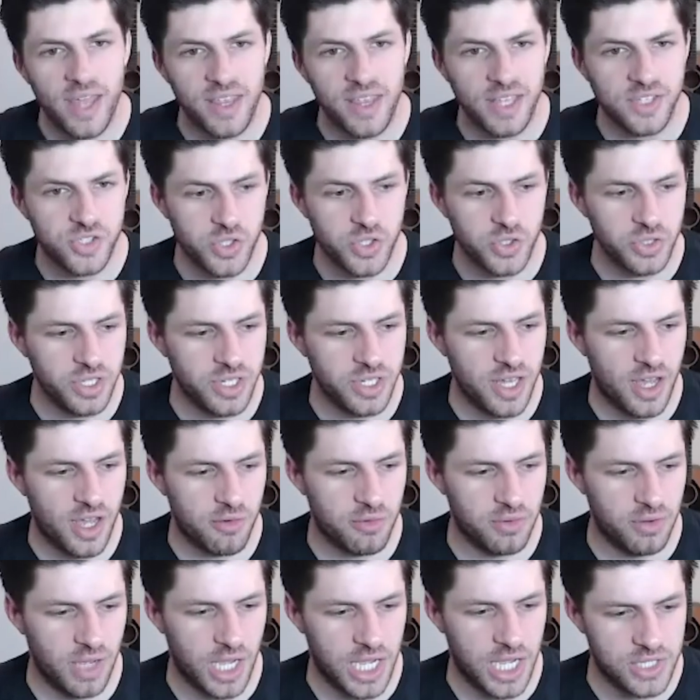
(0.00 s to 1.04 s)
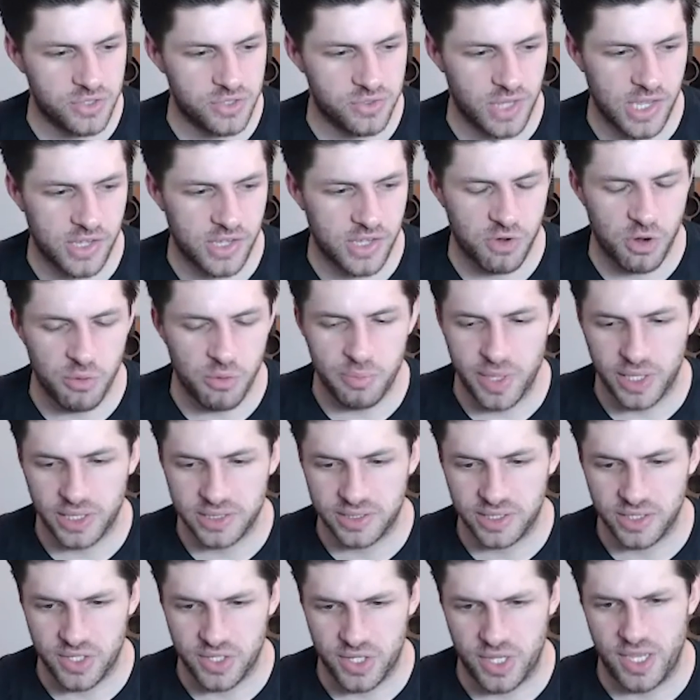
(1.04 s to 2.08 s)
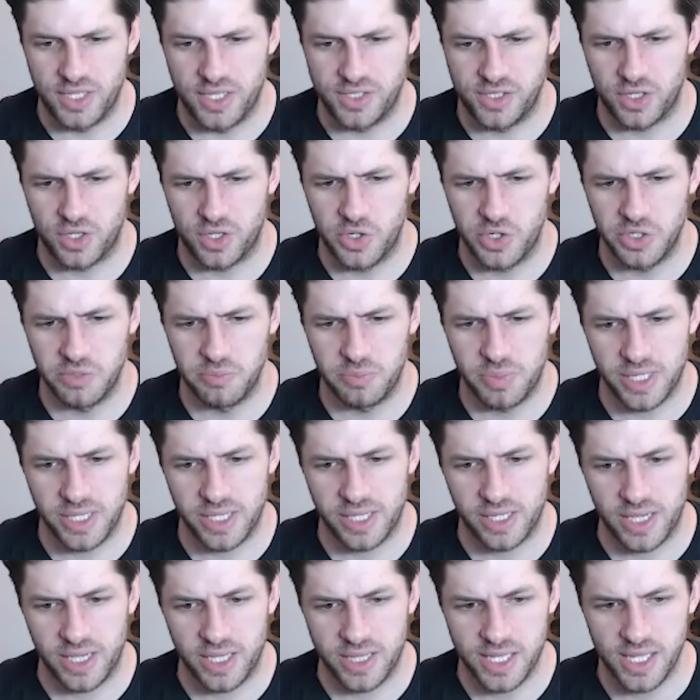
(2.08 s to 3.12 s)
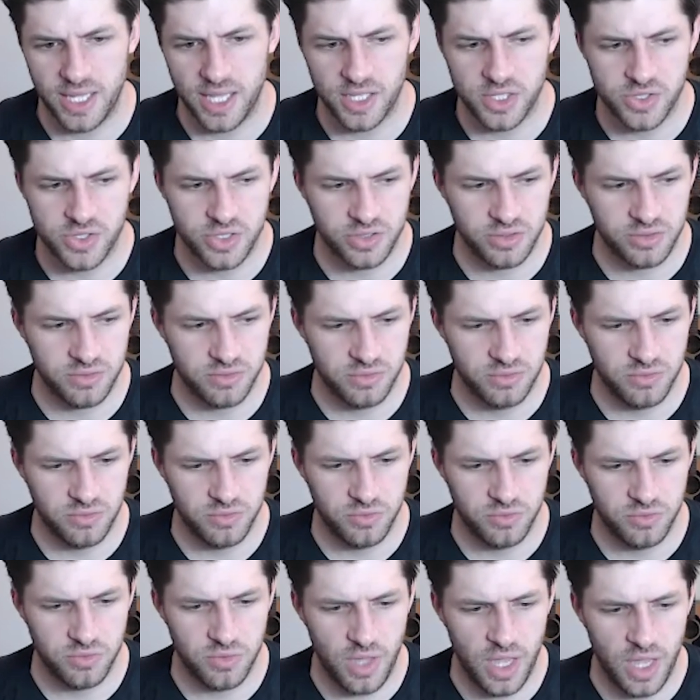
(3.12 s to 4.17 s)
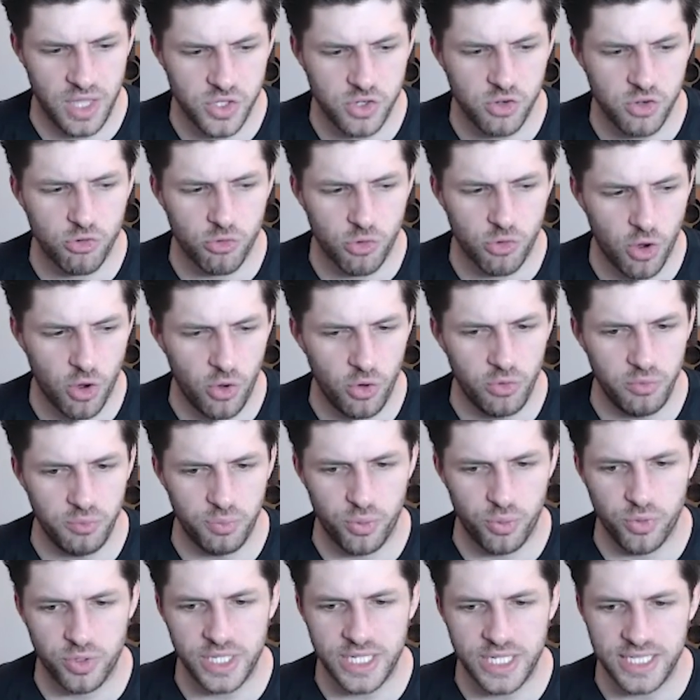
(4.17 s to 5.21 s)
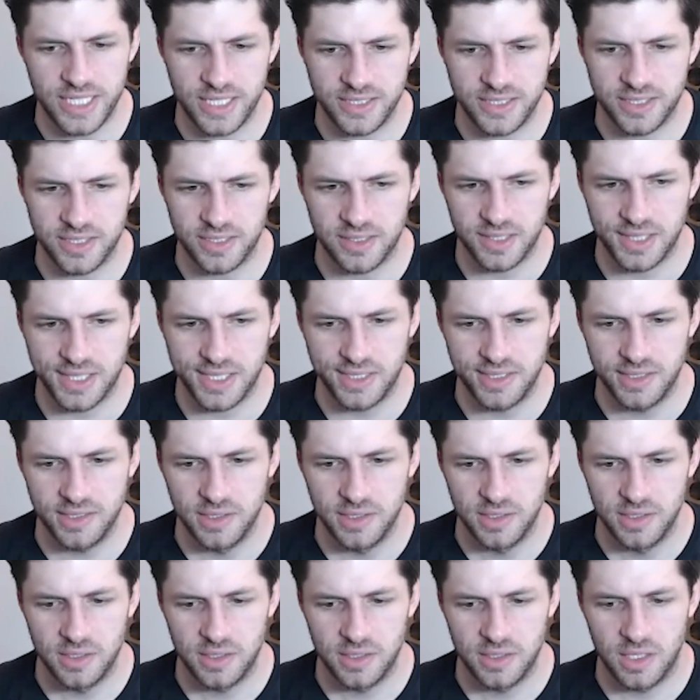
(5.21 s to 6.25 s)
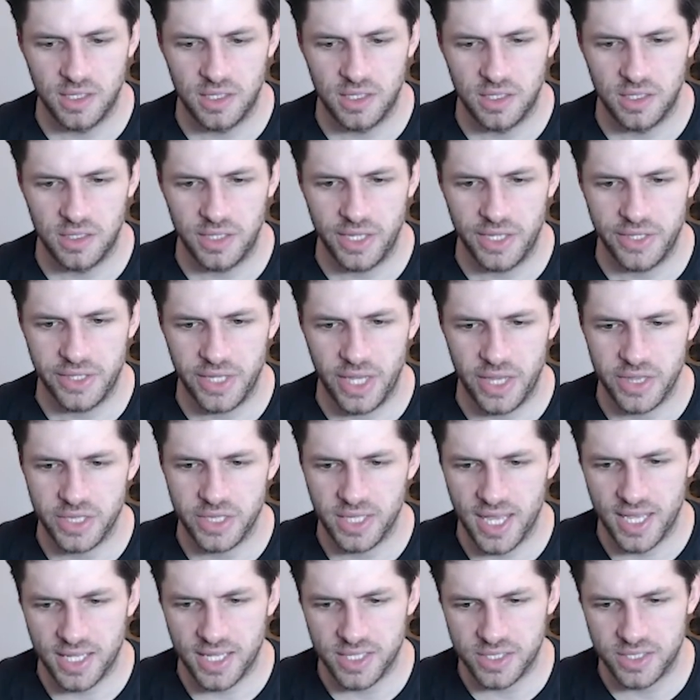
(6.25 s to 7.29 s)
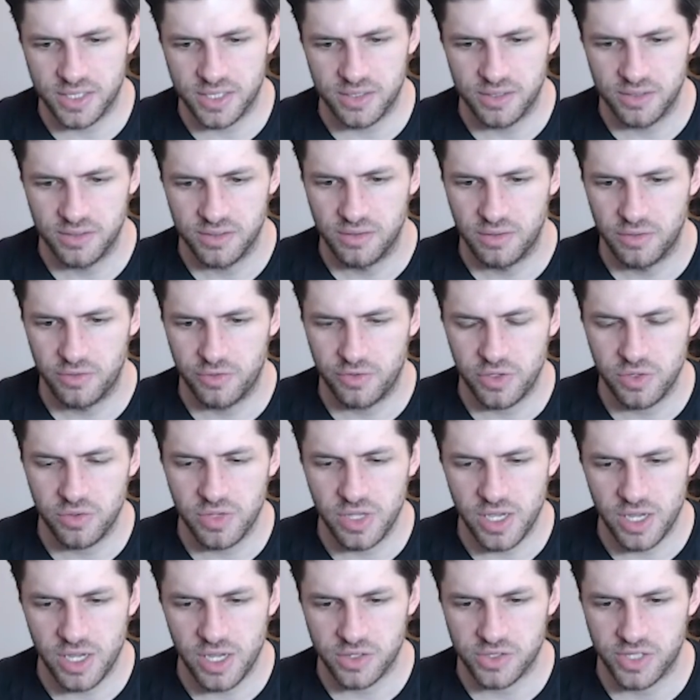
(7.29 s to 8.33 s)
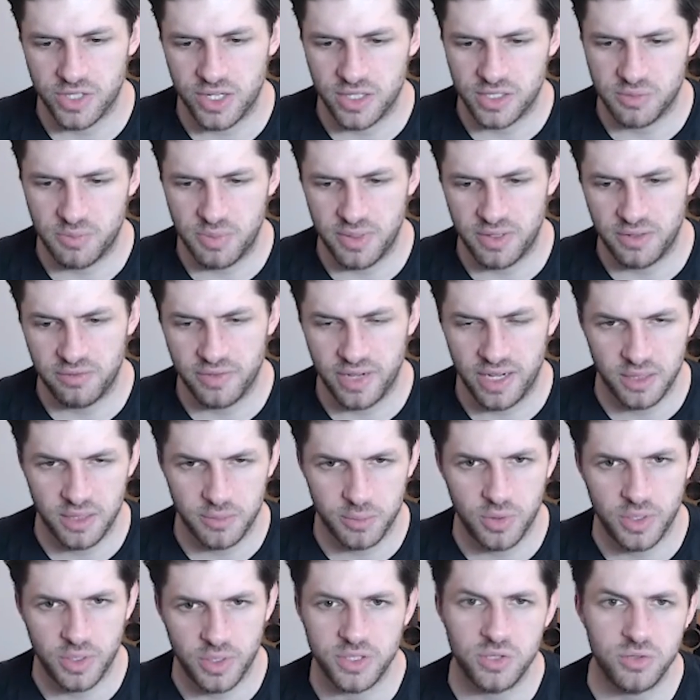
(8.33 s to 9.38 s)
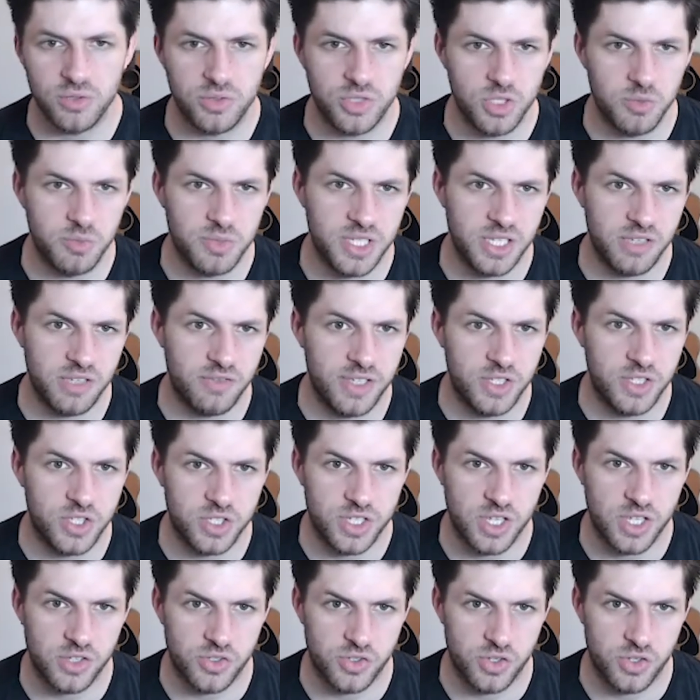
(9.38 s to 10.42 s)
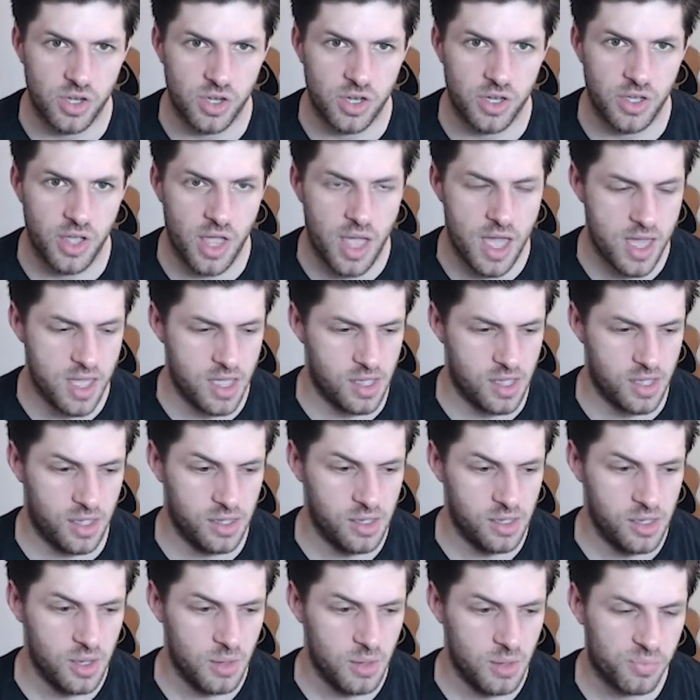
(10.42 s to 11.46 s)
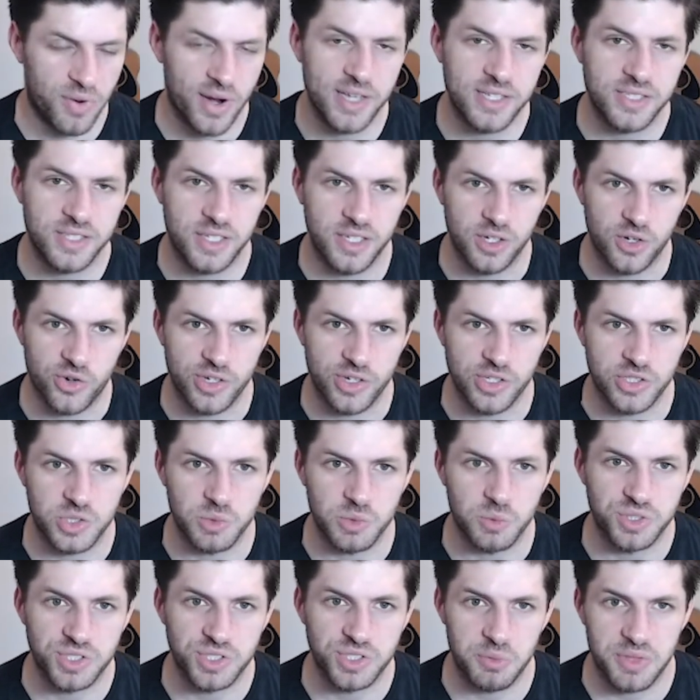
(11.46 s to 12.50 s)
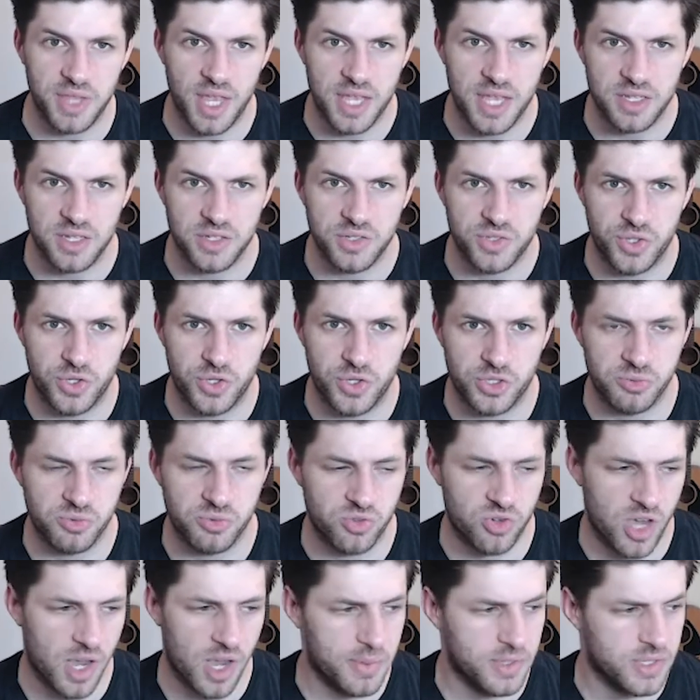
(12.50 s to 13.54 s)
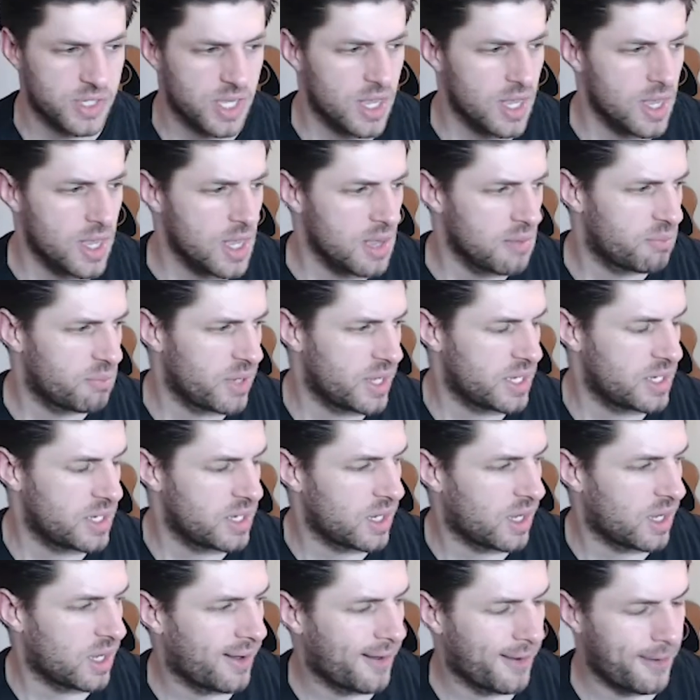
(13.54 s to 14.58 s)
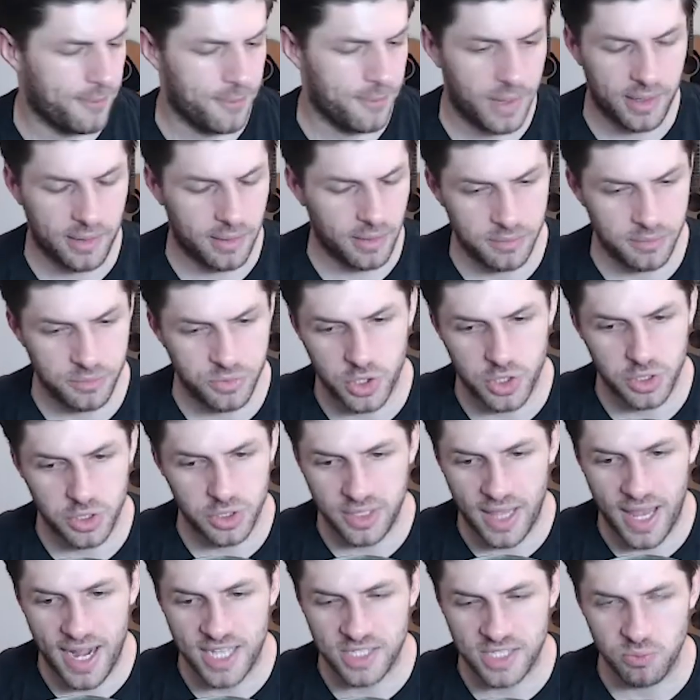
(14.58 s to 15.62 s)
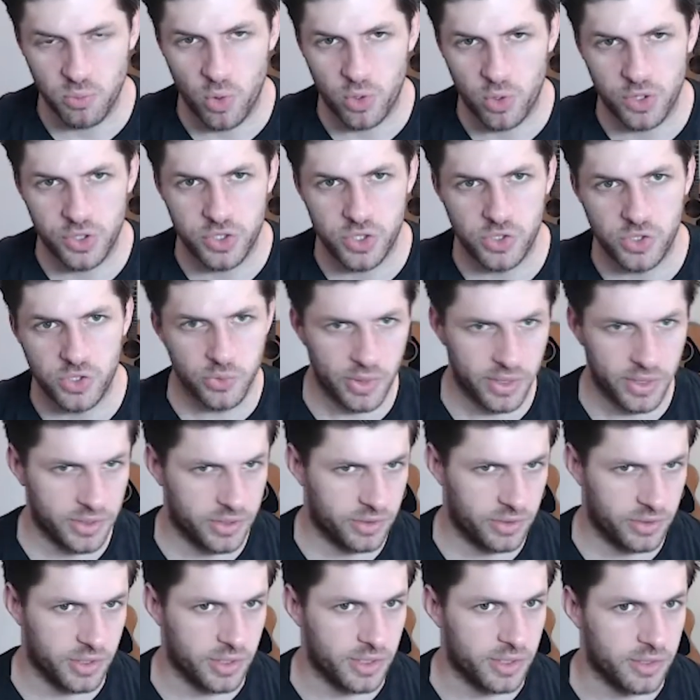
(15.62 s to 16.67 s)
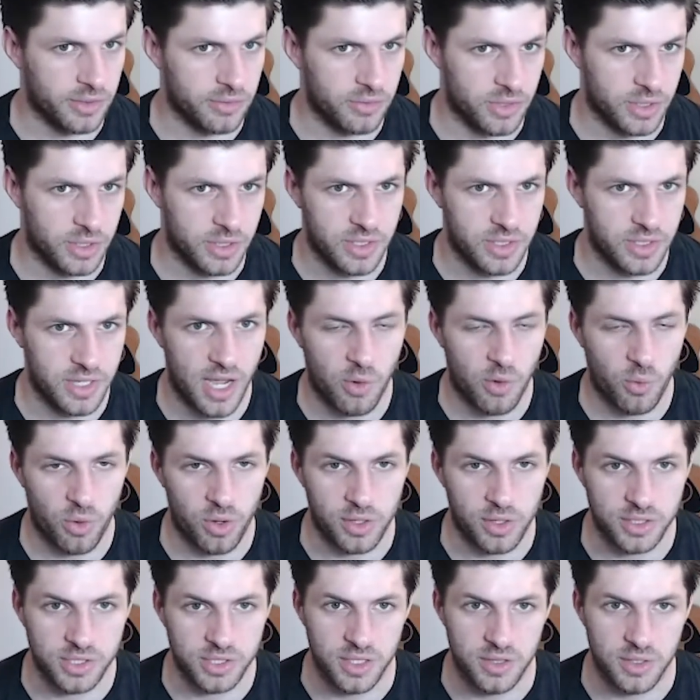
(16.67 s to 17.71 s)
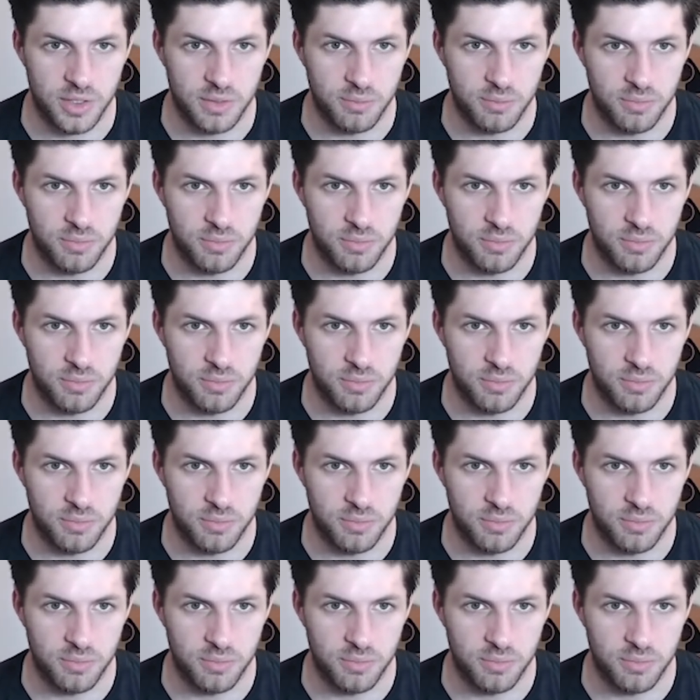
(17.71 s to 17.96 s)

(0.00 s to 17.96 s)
certainly not as robust as it could be. I think it's grown pretty decently in the last few years that it's been available, and YouTube TV just saw a price increase, so we'll see what that does to their subscribers. But I'm sure that has more to do with the networks and the